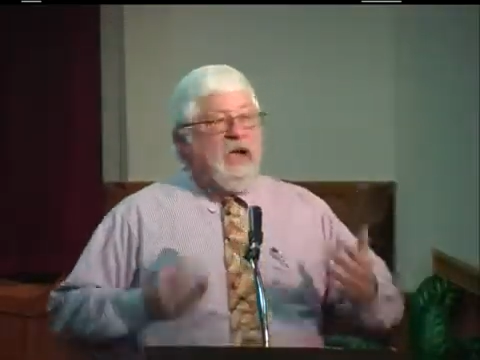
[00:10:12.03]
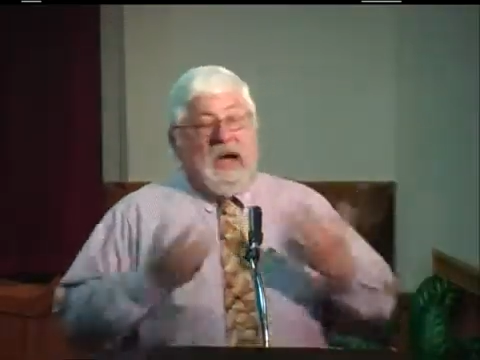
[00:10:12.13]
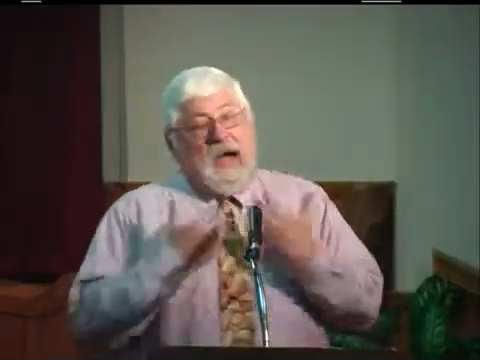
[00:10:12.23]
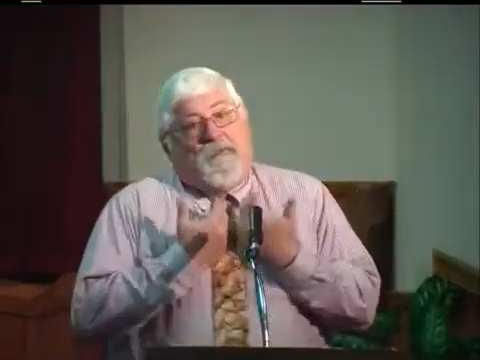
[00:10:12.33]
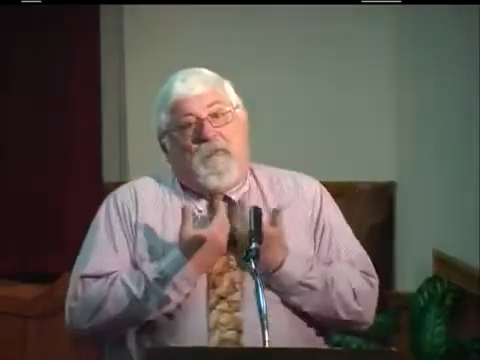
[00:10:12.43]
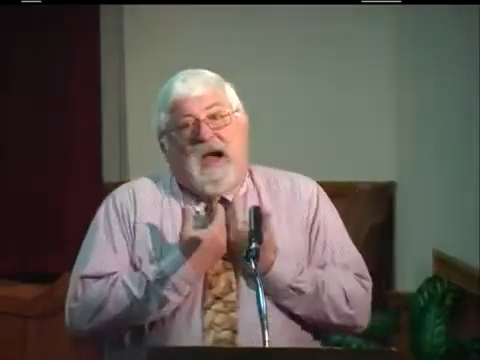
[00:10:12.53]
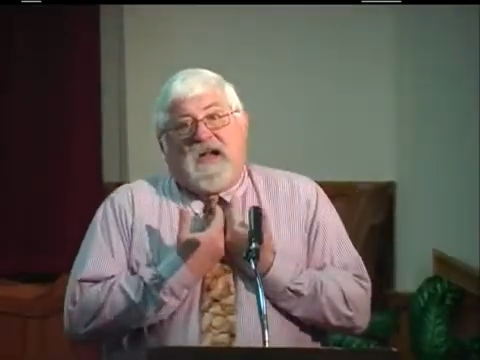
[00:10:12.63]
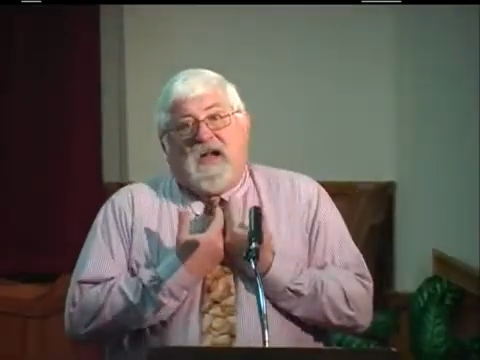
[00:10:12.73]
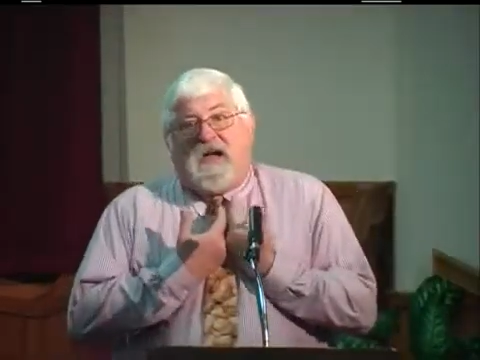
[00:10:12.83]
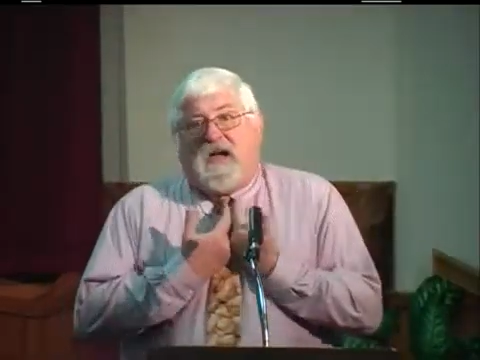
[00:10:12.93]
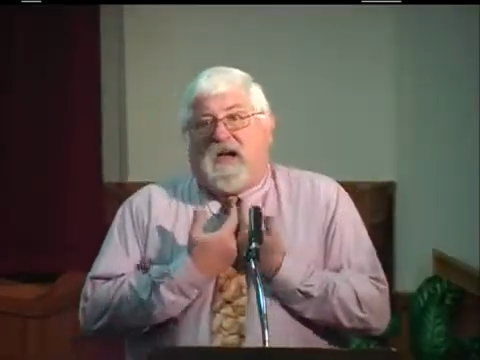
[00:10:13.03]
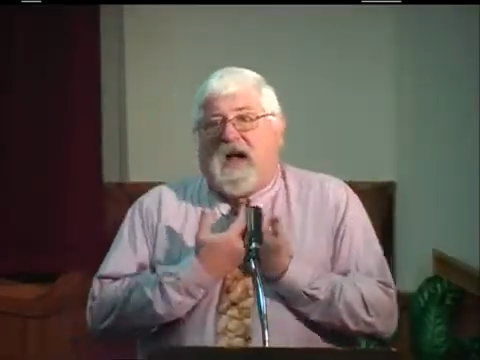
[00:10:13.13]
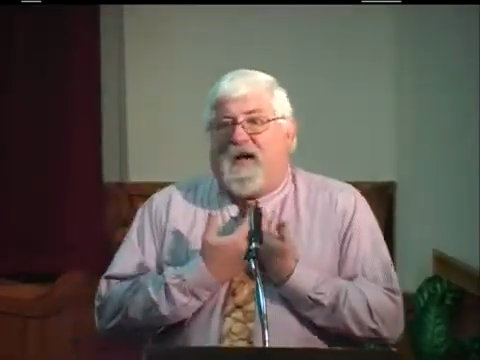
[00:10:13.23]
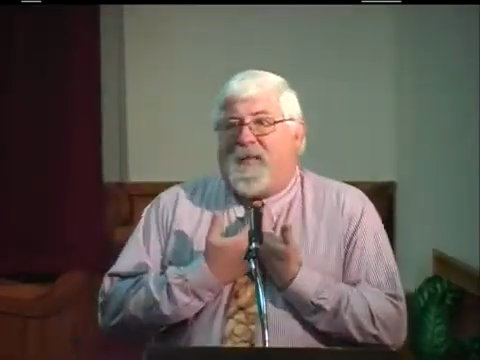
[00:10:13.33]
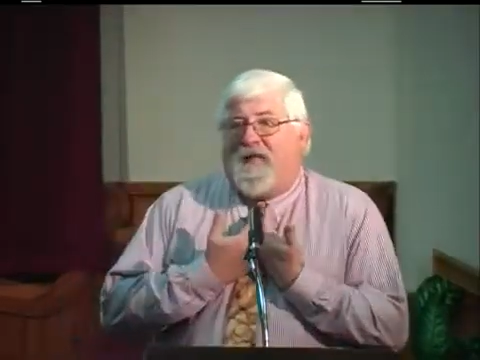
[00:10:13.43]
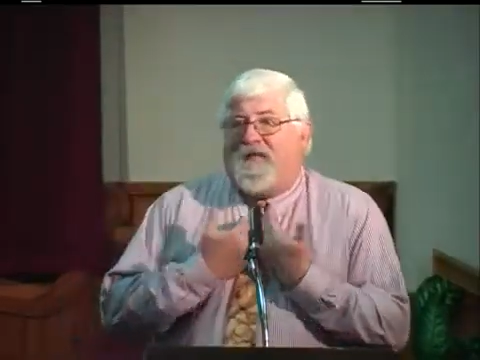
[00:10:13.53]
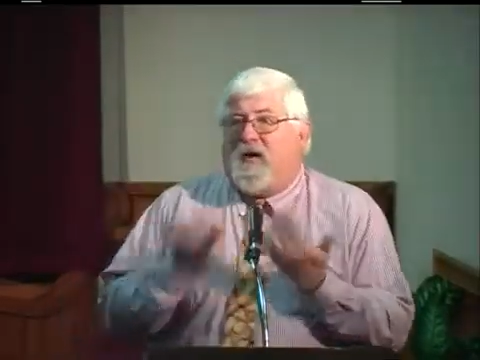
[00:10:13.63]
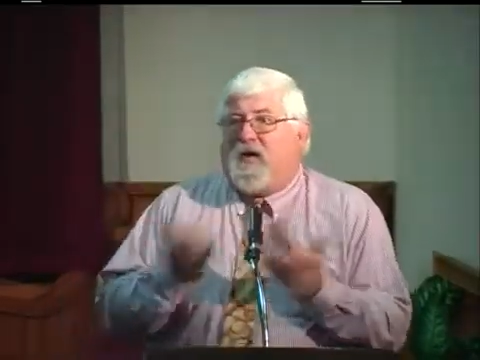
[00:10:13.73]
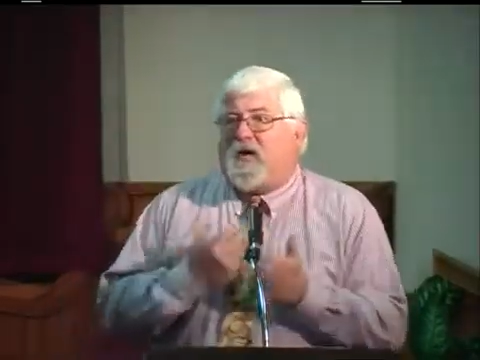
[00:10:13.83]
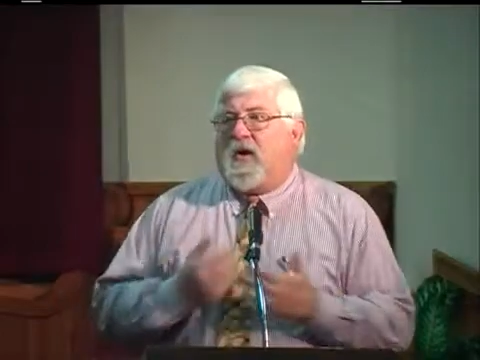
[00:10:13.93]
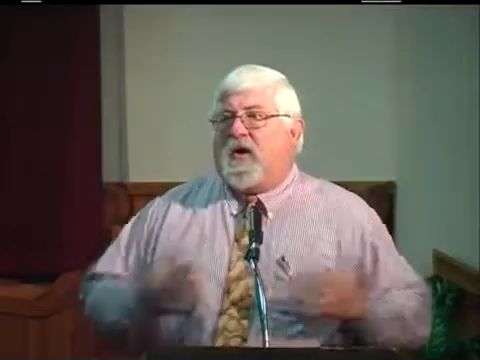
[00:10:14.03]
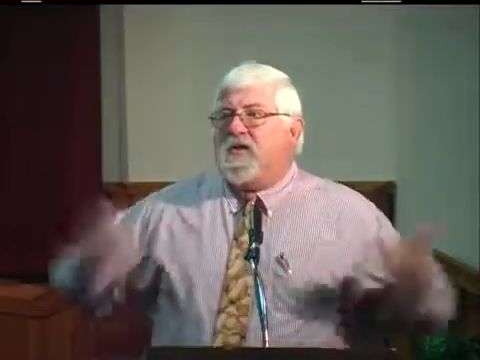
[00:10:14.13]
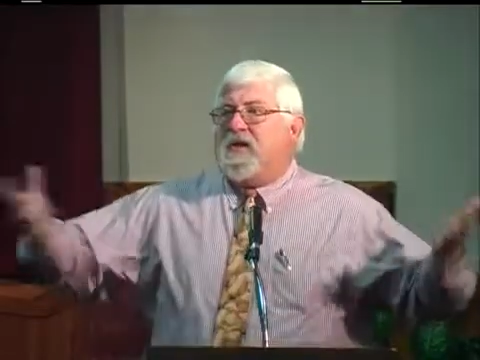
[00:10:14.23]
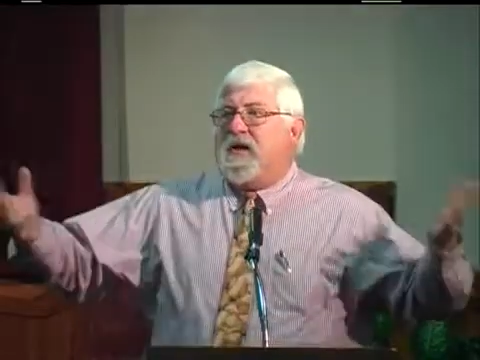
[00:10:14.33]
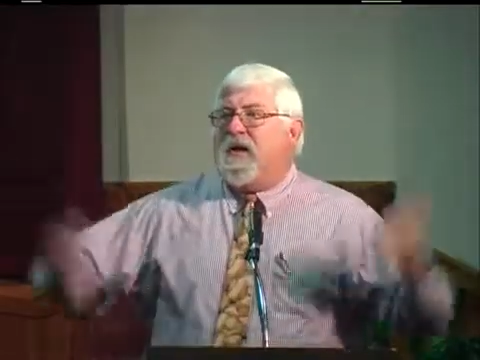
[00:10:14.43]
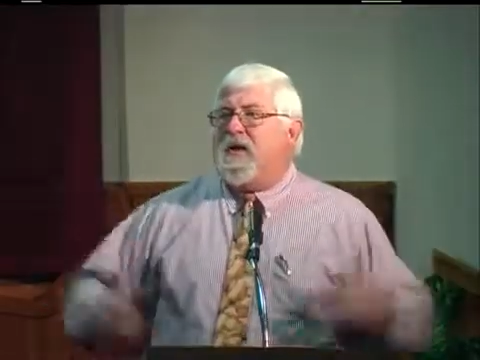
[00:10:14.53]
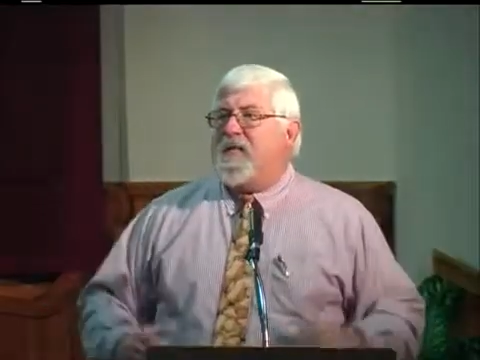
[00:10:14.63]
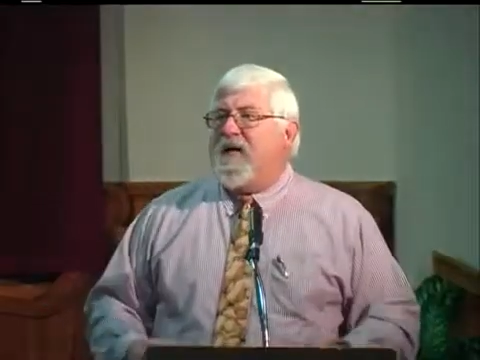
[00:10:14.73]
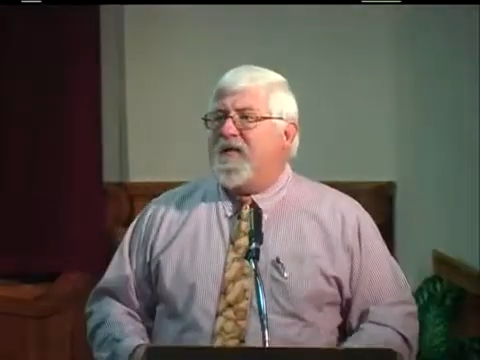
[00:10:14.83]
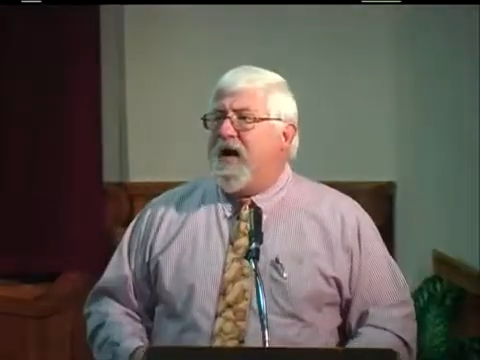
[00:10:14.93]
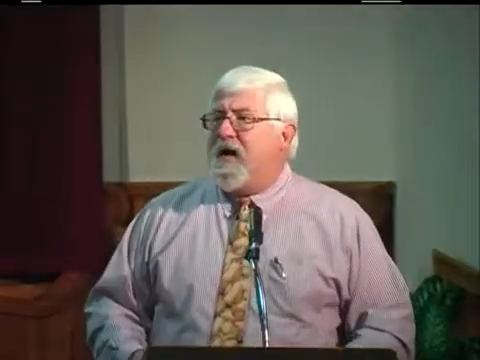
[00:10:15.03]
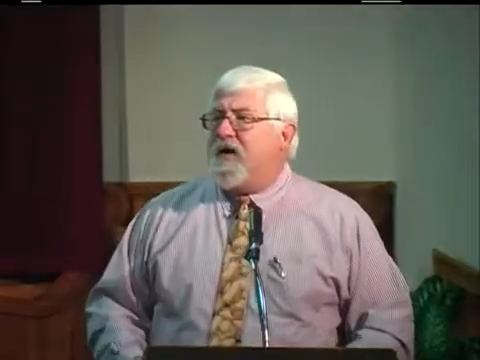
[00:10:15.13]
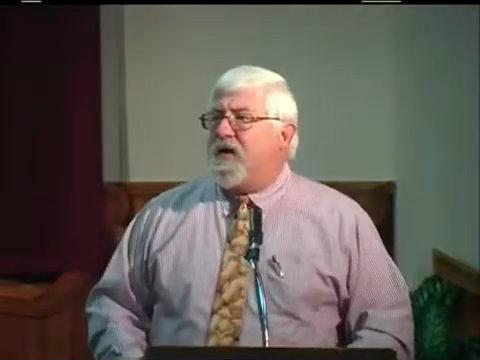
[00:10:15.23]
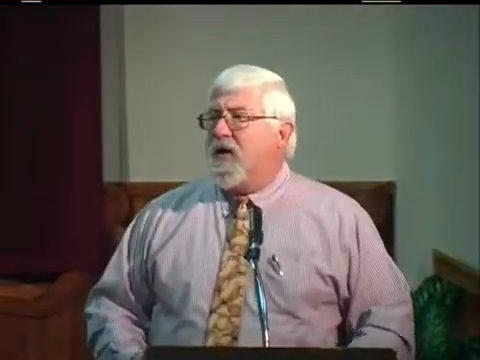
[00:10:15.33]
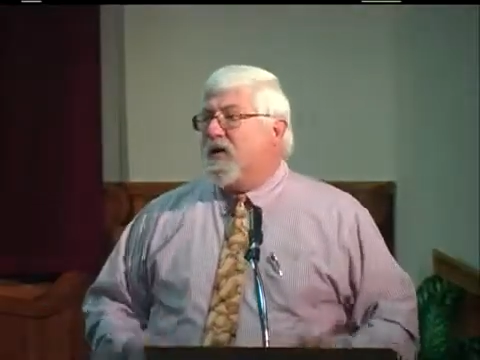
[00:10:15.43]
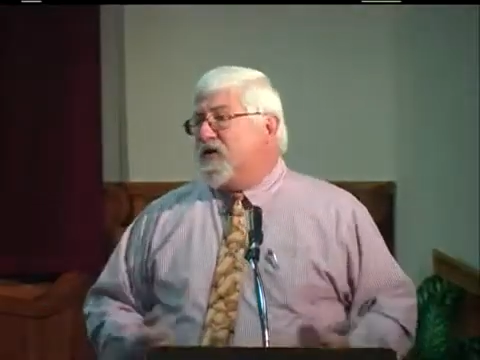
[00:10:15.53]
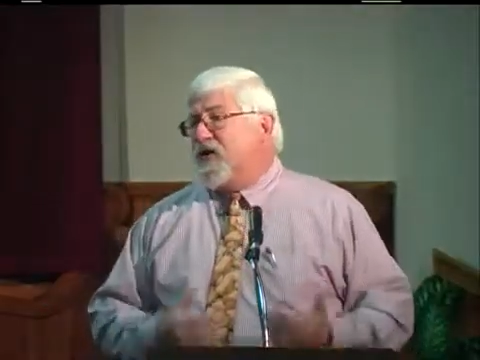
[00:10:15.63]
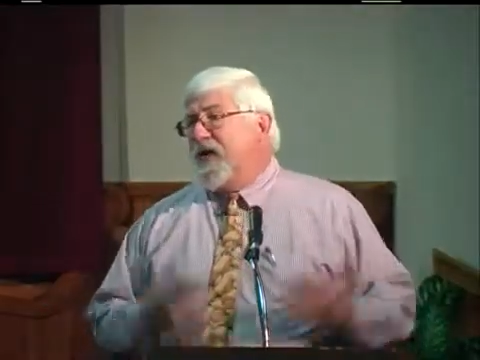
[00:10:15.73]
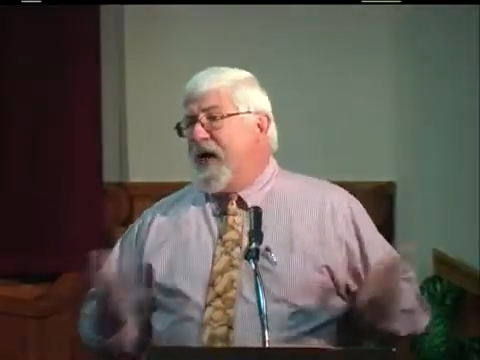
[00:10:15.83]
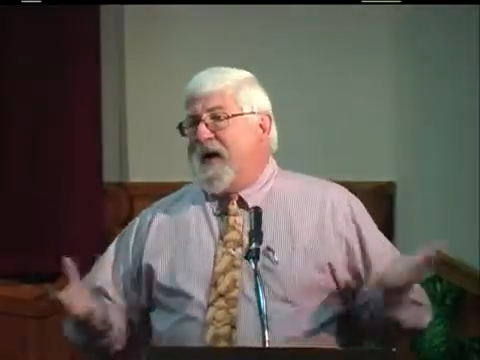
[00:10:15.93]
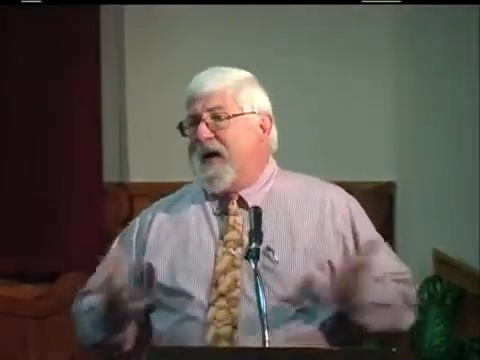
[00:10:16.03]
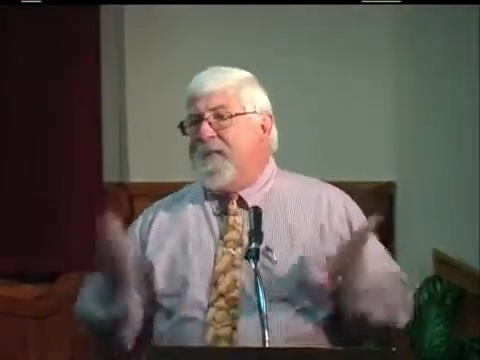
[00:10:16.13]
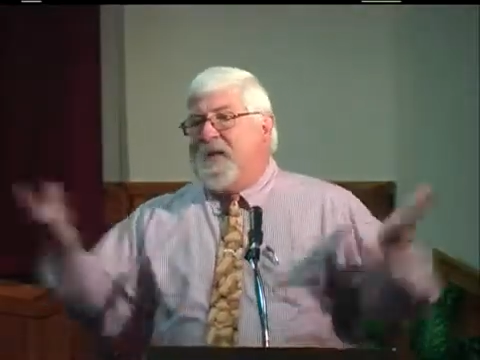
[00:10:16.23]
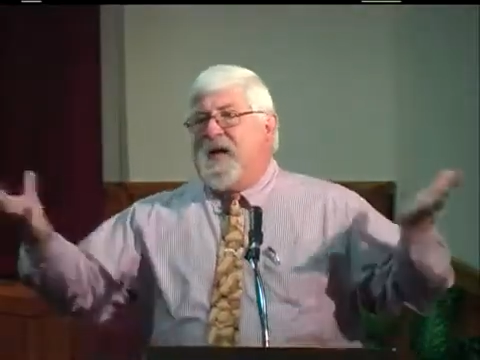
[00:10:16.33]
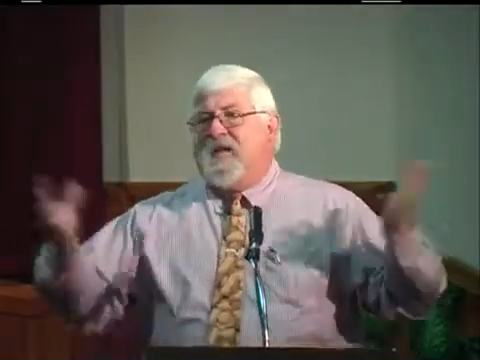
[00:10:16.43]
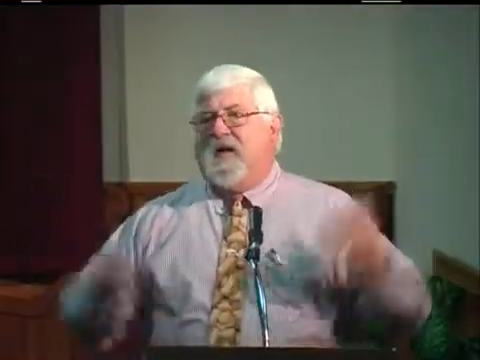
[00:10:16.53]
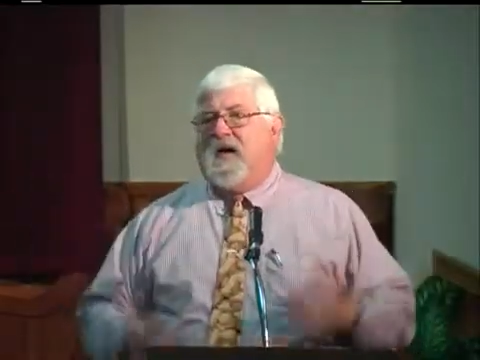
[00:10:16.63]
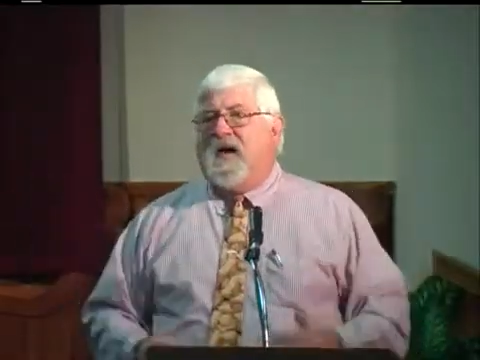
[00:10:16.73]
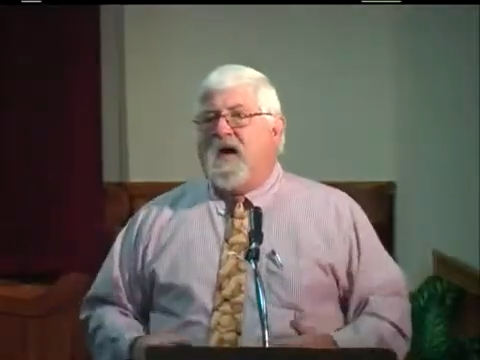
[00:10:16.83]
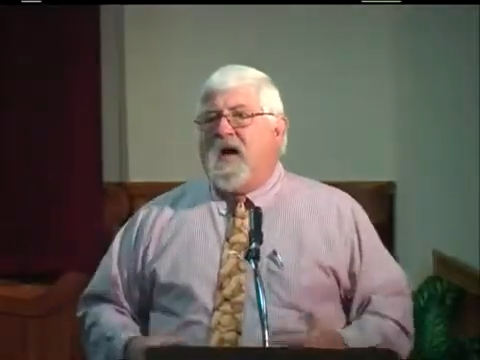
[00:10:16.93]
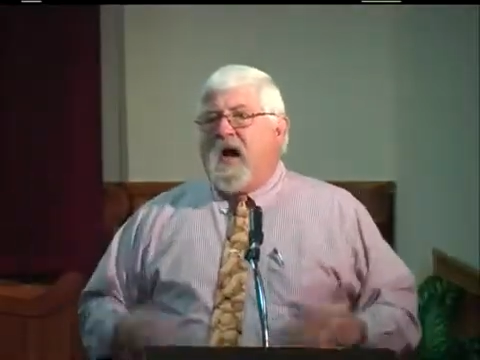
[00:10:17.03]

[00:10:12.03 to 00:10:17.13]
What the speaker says: I might need to get out of my field clothes and get into my fine clothes so that I can be there